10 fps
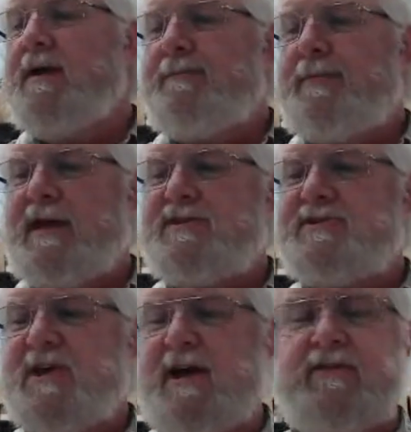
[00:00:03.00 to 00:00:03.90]
Page
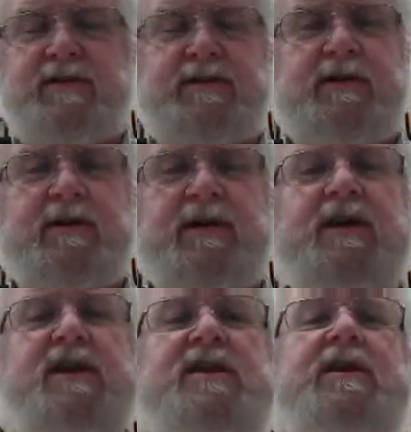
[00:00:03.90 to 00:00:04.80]
7,
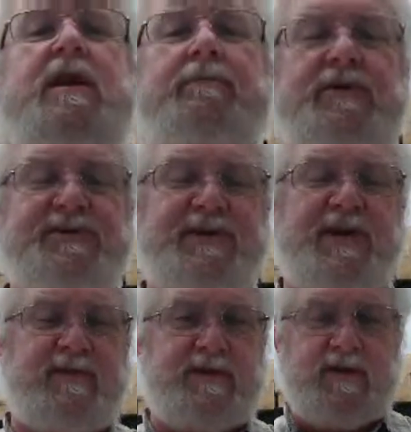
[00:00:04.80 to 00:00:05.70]
number
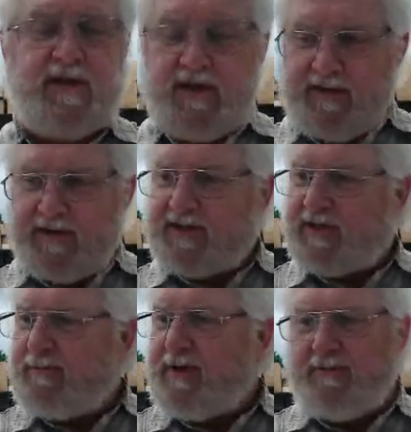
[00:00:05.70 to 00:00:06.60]
7. This is
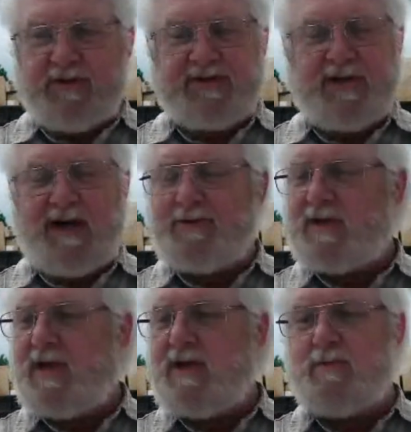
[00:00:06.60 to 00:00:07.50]
going to be the most
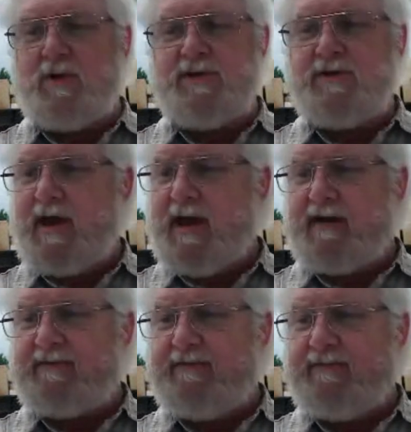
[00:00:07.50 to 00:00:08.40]
complicated one you
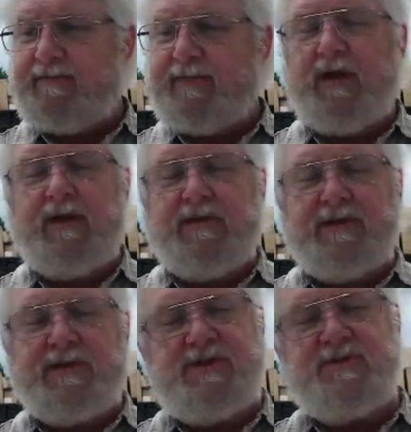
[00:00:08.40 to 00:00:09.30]
have.
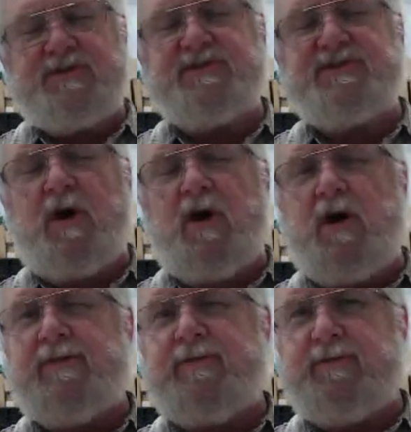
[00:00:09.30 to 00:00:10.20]
This uses
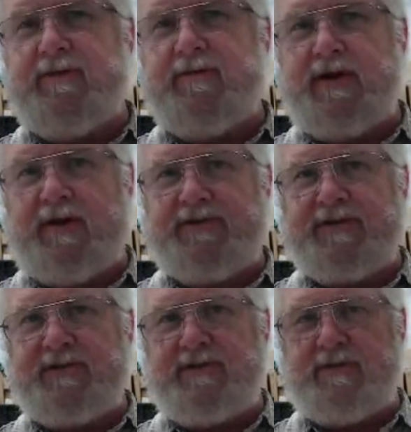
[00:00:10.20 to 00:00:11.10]
all three of the notes
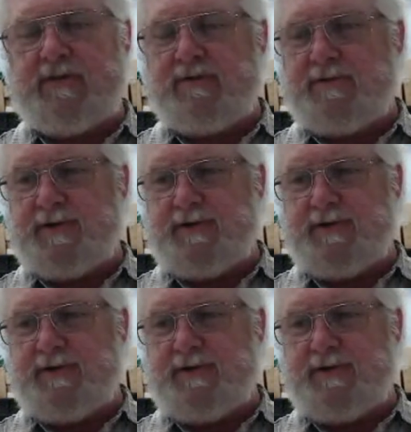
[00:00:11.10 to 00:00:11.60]
that you've learned.